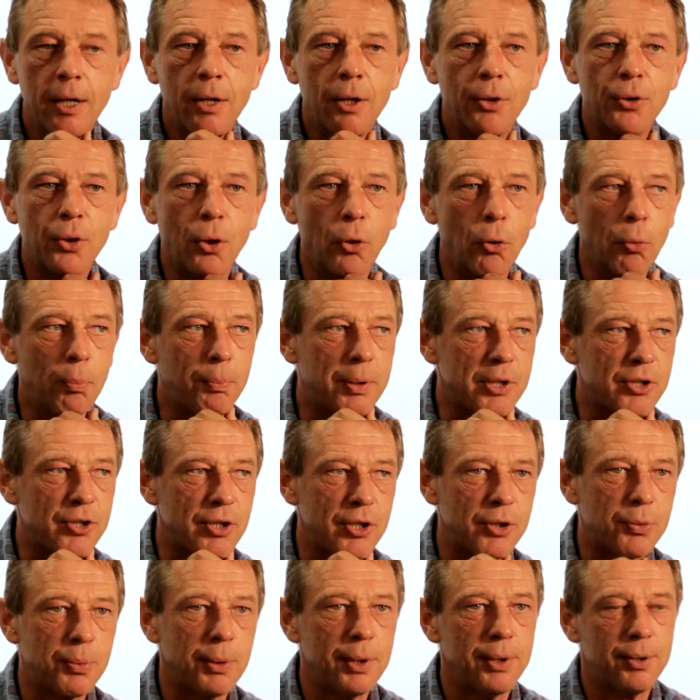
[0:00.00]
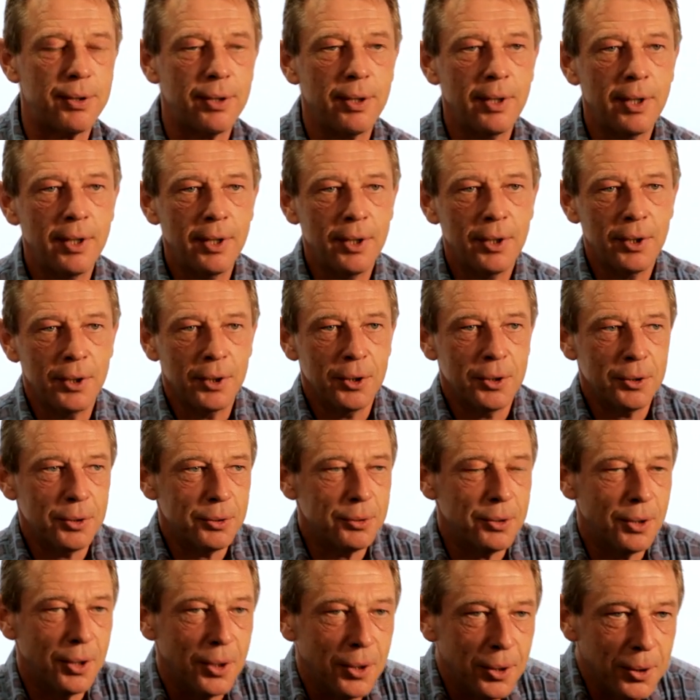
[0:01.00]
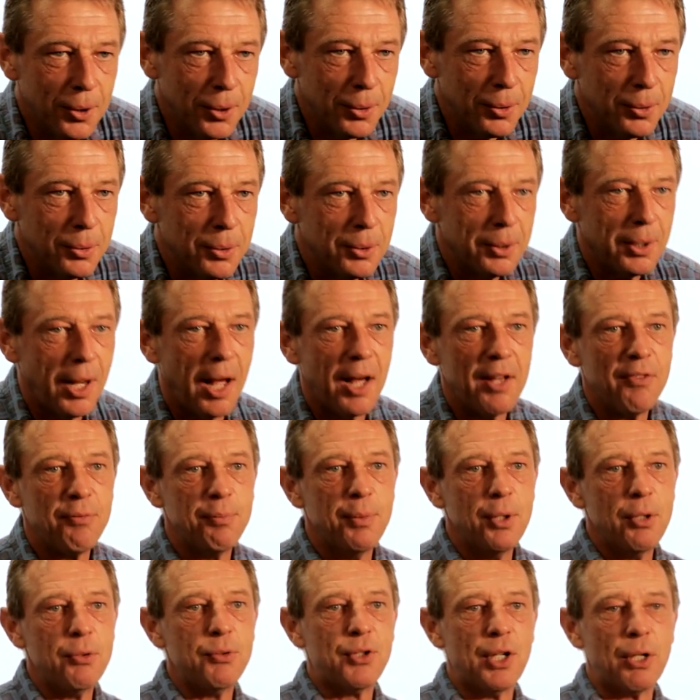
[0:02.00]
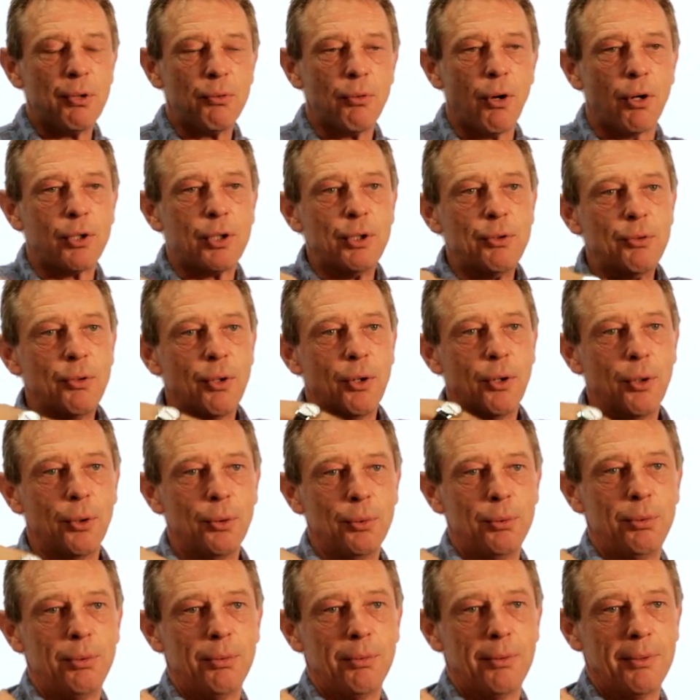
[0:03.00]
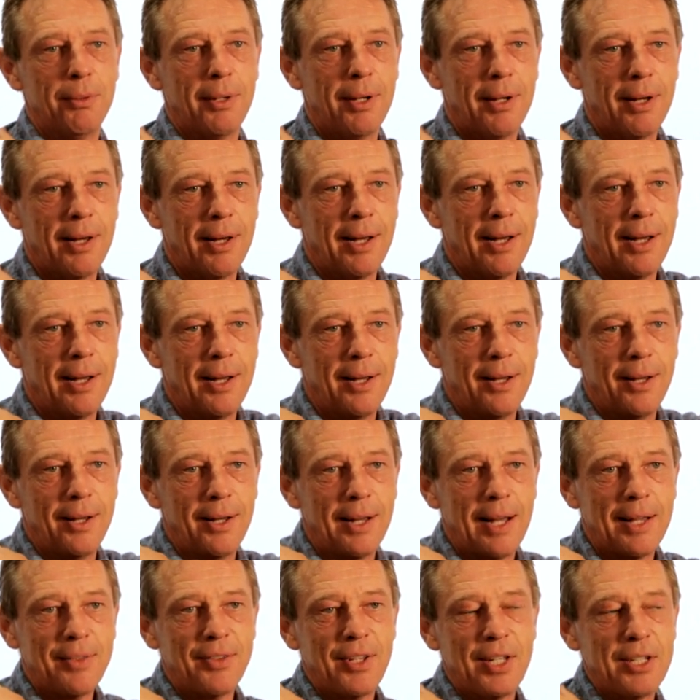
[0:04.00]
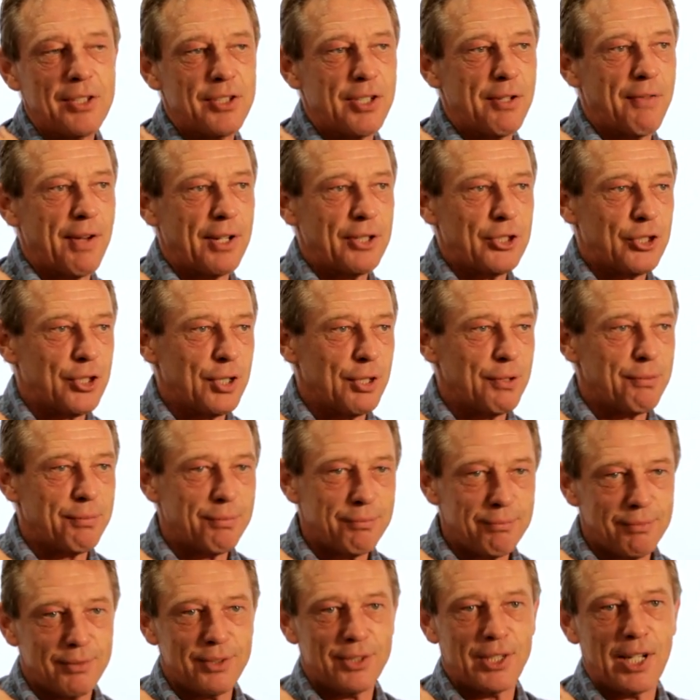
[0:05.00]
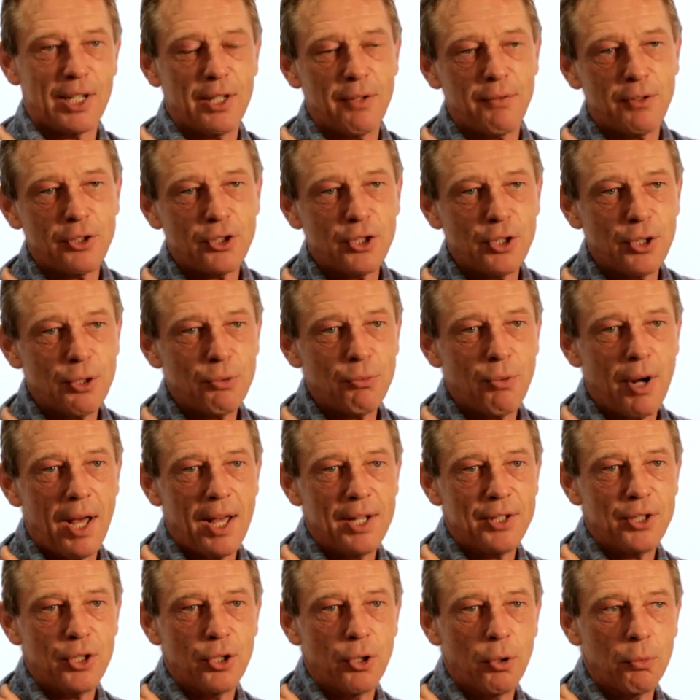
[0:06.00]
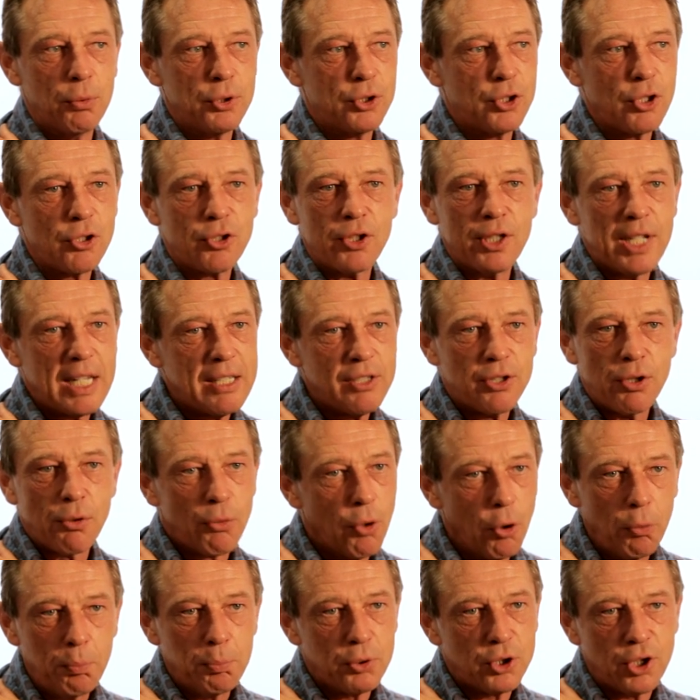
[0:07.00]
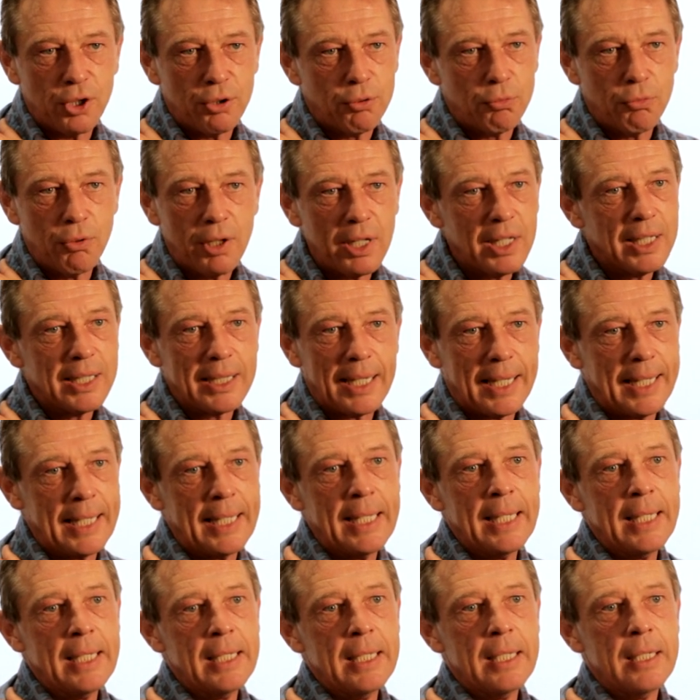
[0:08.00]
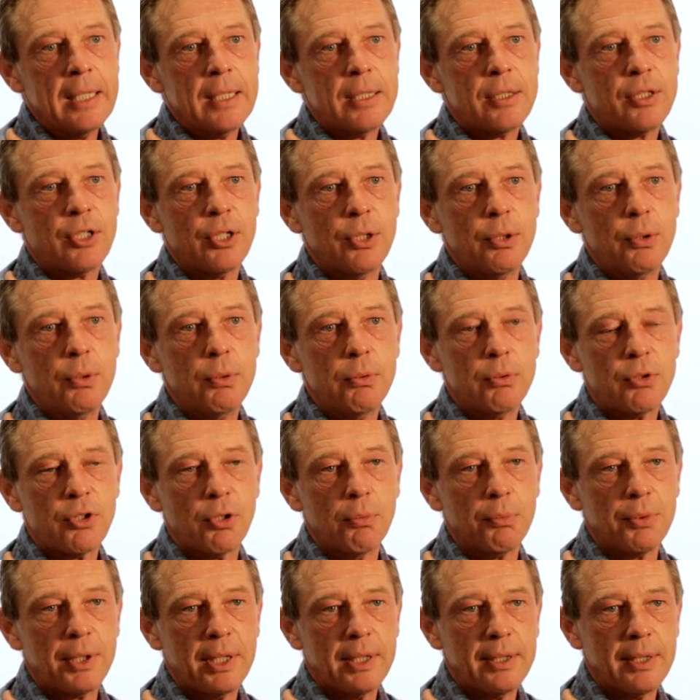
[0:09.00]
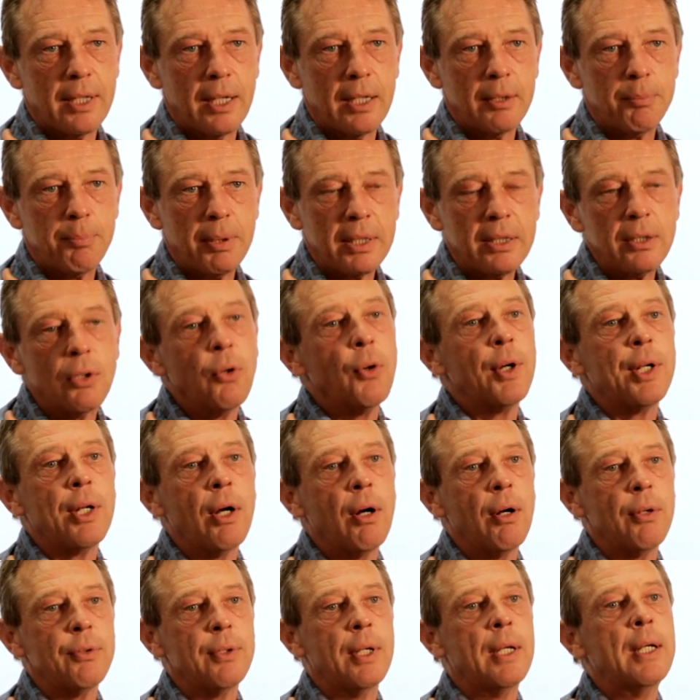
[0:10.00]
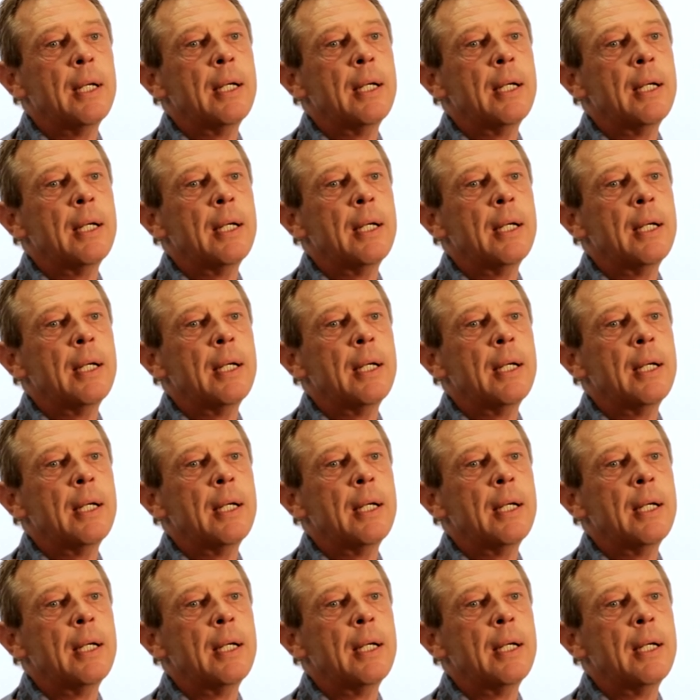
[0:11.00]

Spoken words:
The whole business with live music, rock and roll, and the intervention of television and radio was just an interruption, really, to something that had been going on